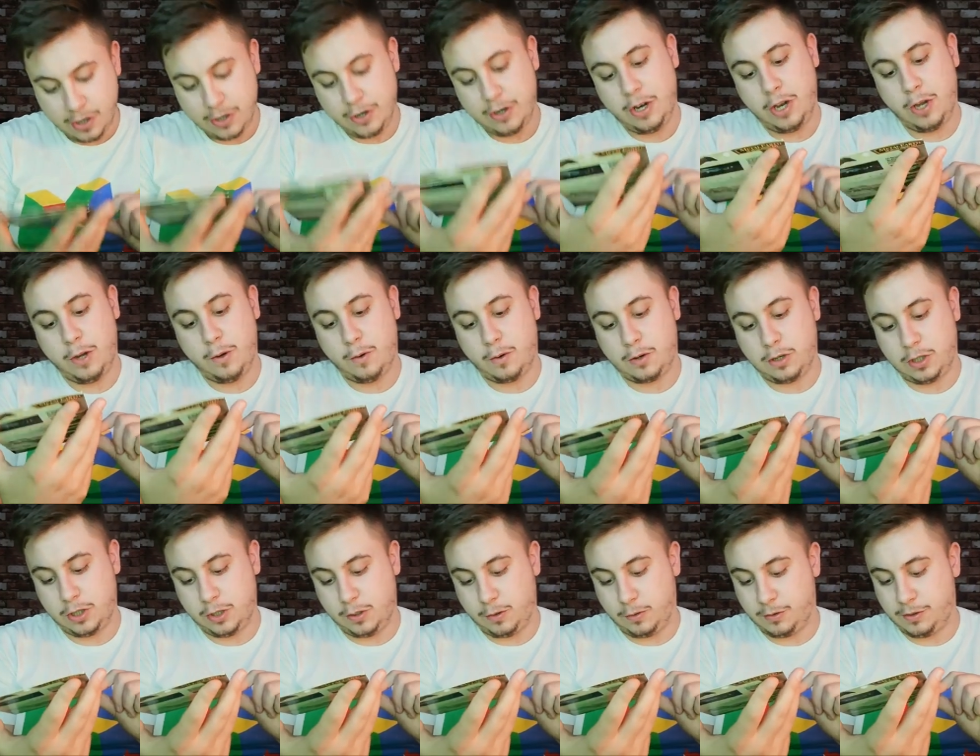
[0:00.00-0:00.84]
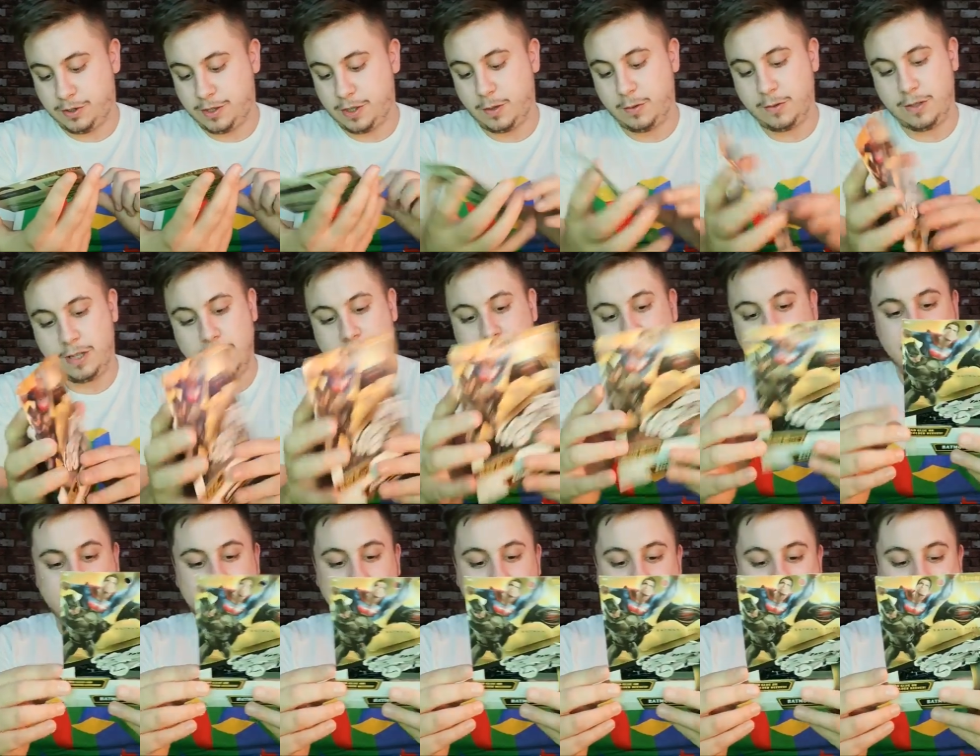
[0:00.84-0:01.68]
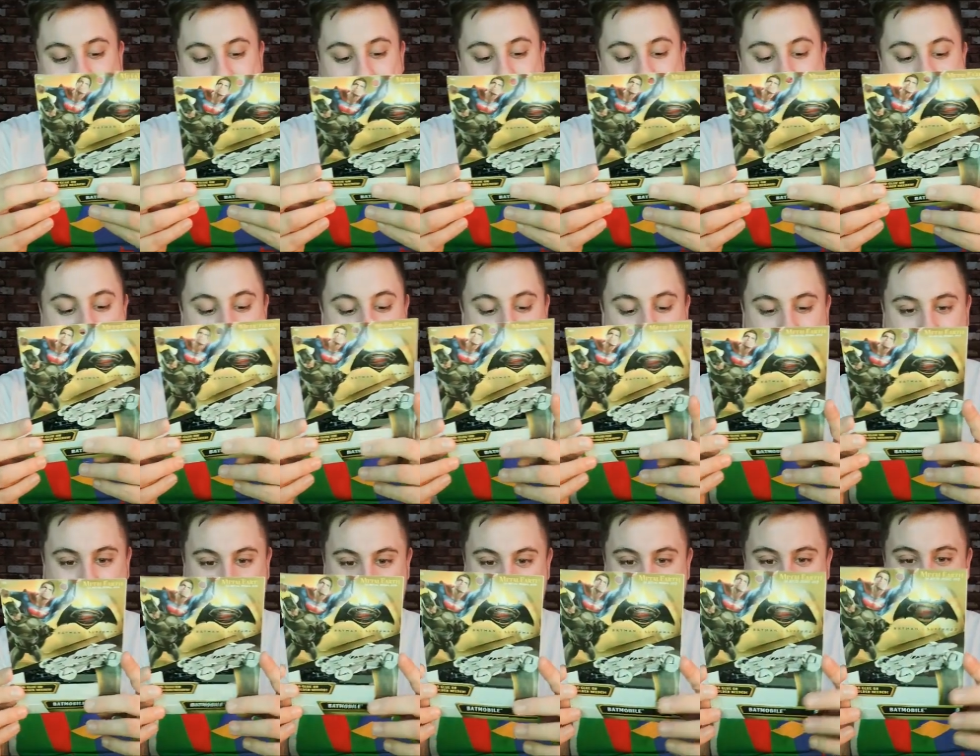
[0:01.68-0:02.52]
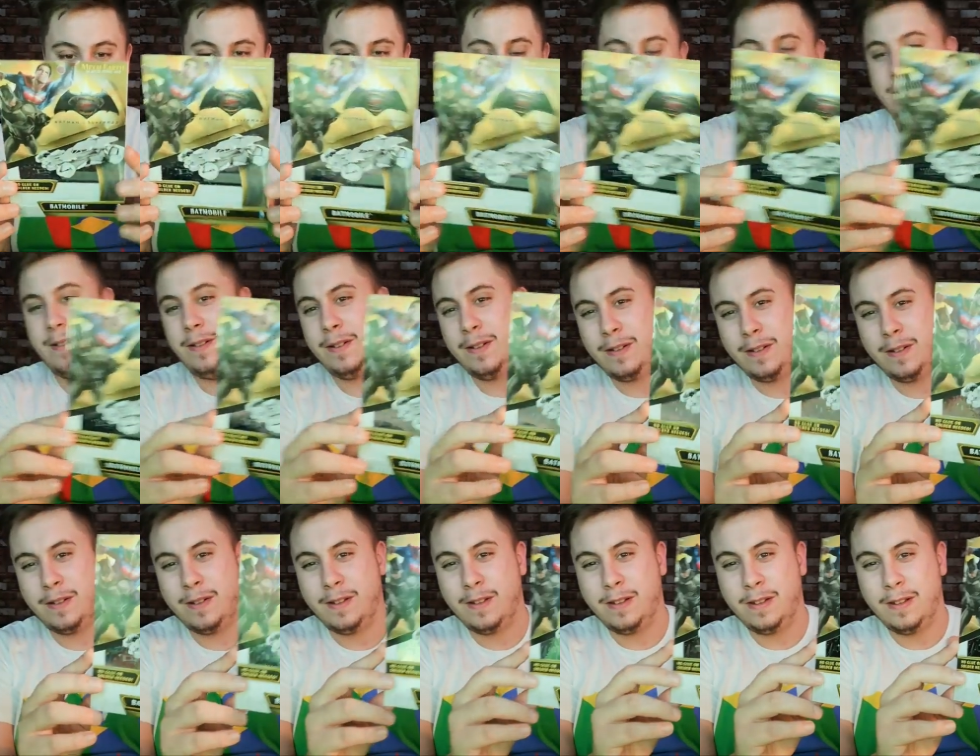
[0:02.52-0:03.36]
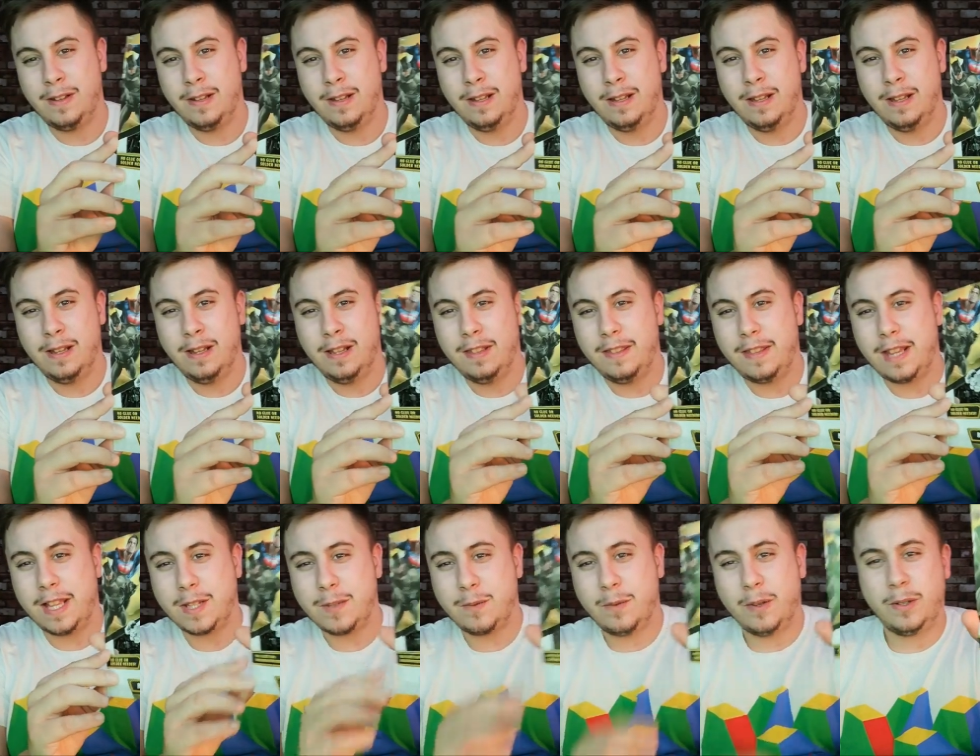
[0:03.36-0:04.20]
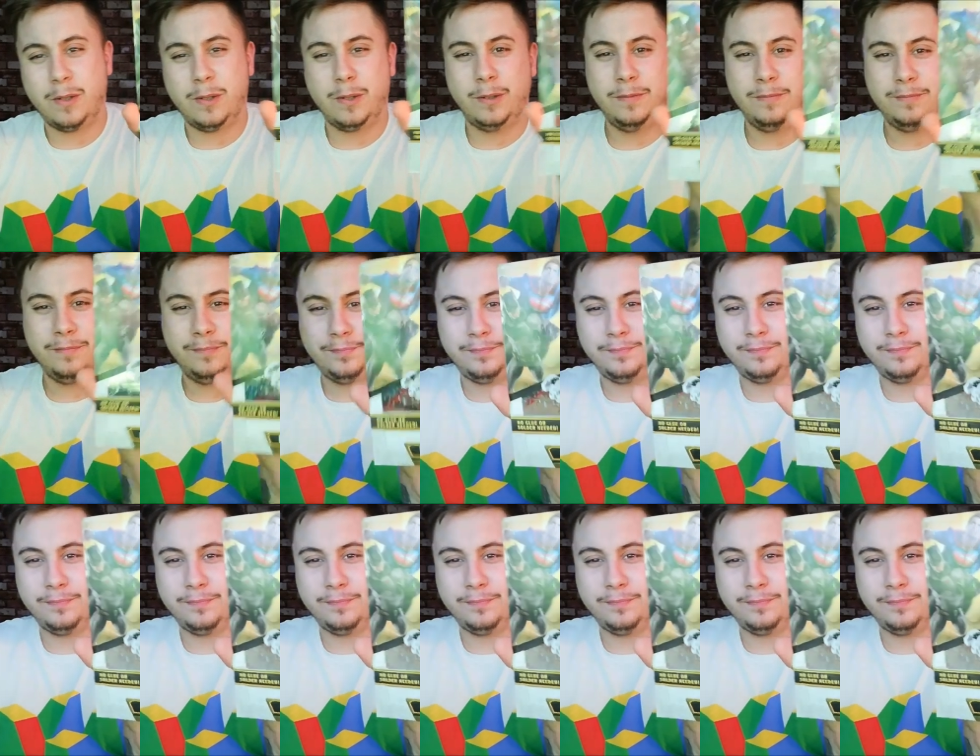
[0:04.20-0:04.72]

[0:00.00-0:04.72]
No glue or solder needed for the Batmobile. That's quite cool.